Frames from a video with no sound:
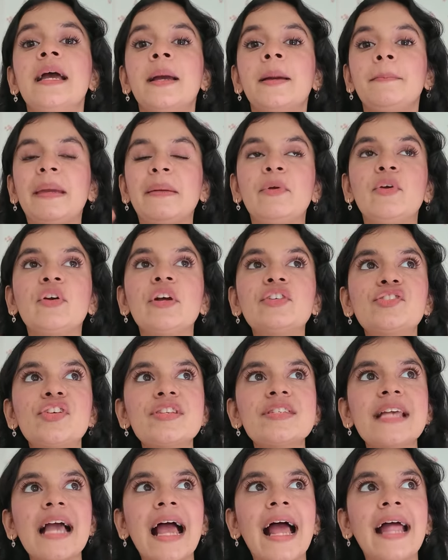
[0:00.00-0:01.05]
maybe you could
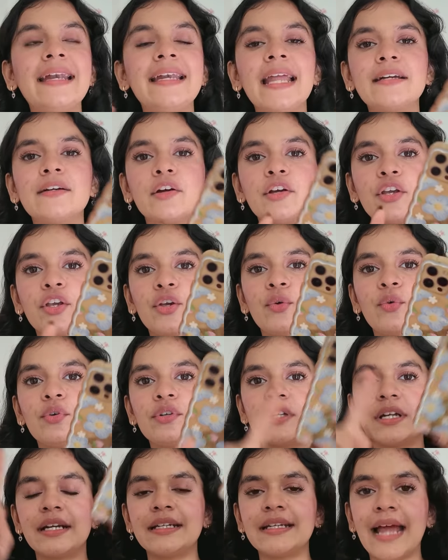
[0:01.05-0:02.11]
just add like a
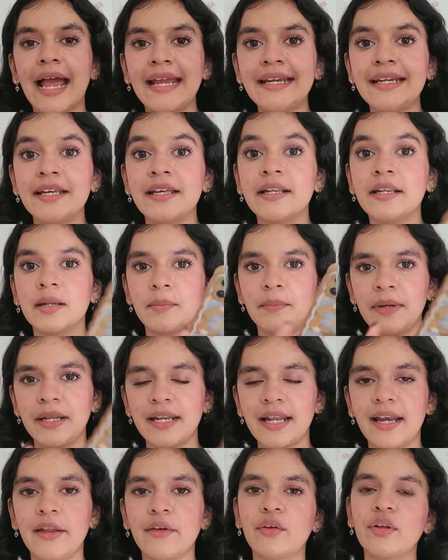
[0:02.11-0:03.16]
cute tied ribbon
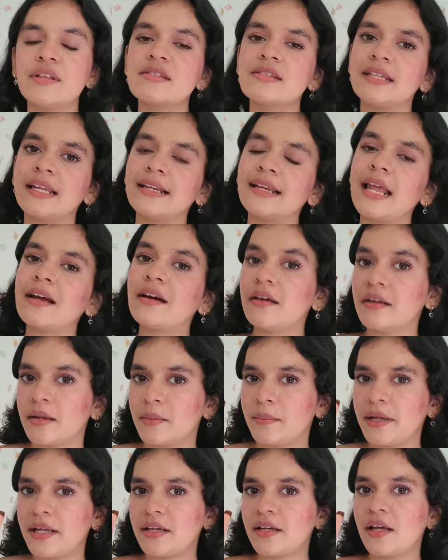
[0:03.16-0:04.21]
and you can stick like a
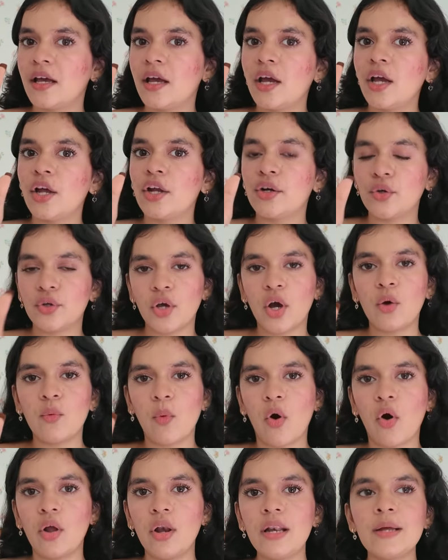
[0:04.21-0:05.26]
ribbon to your
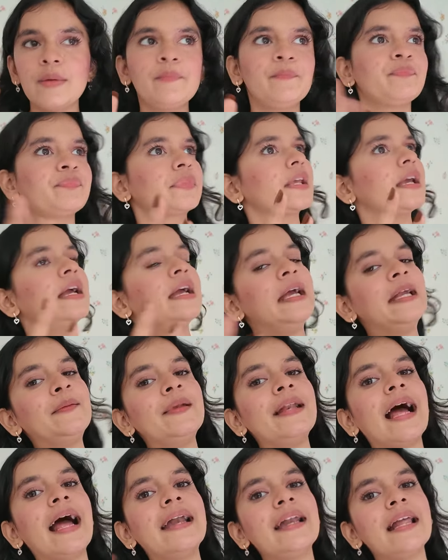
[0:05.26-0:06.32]
wall. It
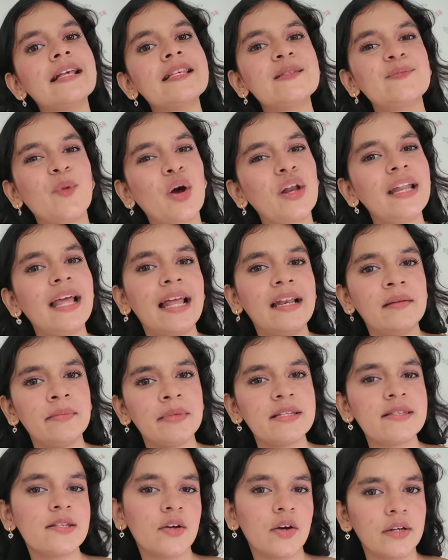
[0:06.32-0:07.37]
will add like small
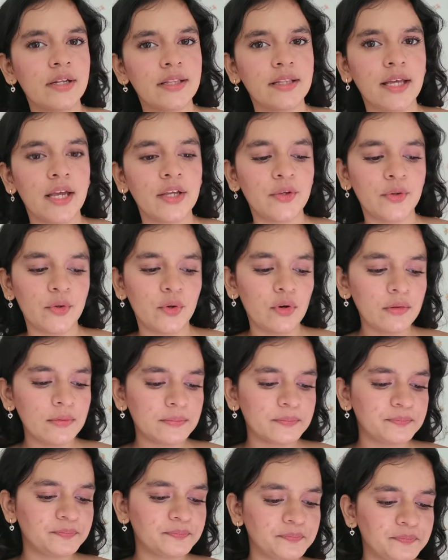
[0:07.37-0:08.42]
elements here and there, you know.
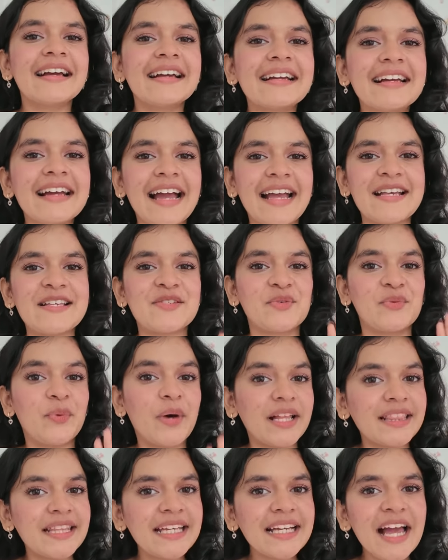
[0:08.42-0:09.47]
Guys,
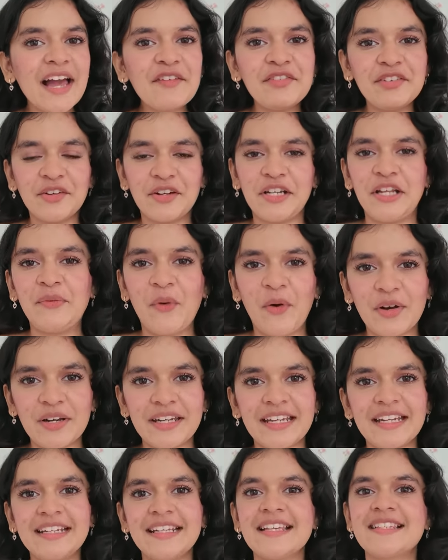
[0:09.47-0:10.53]
one thing I have really
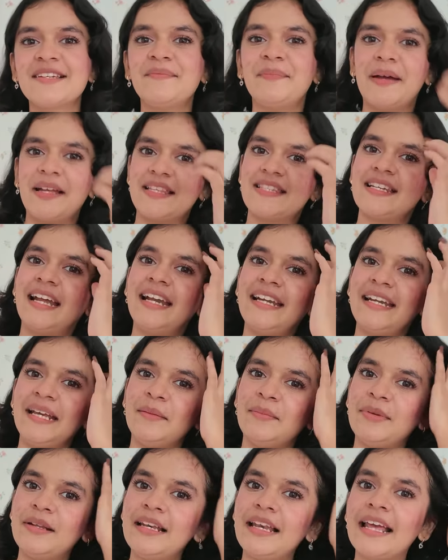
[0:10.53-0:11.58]
wanted is a bedside
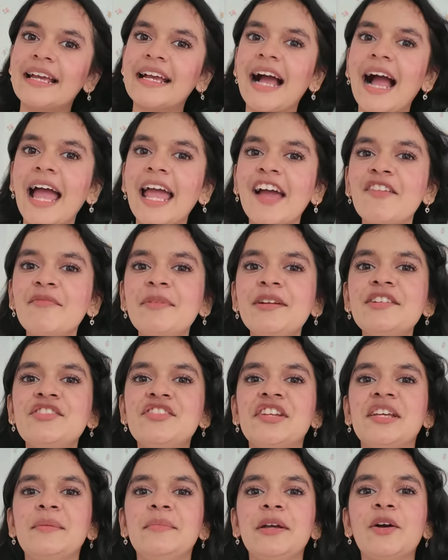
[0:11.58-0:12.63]
table. Like I have been
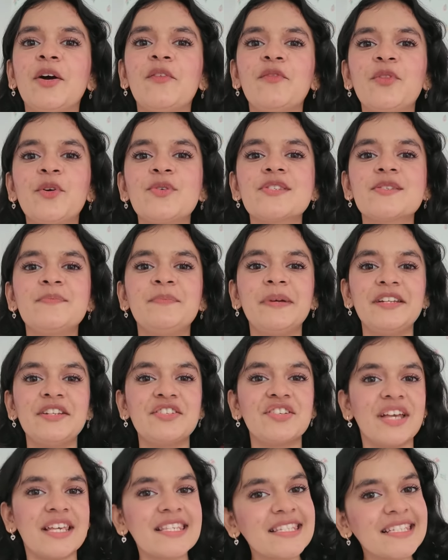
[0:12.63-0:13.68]
dreaming of those
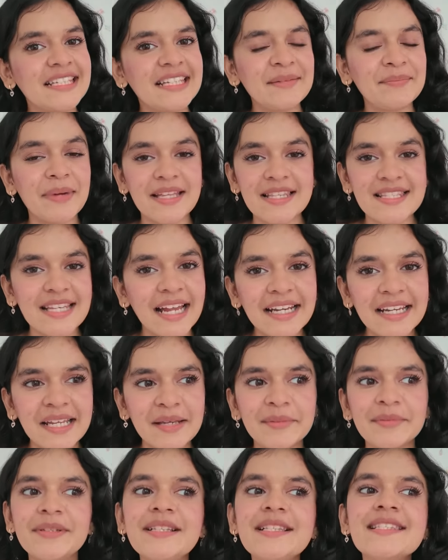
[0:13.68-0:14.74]
Pinteresty bedside
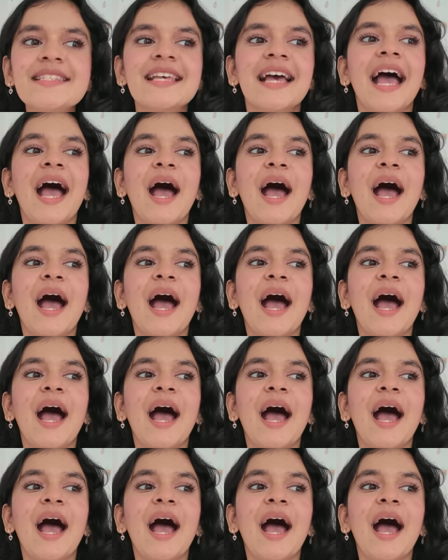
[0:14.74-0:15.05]
tables,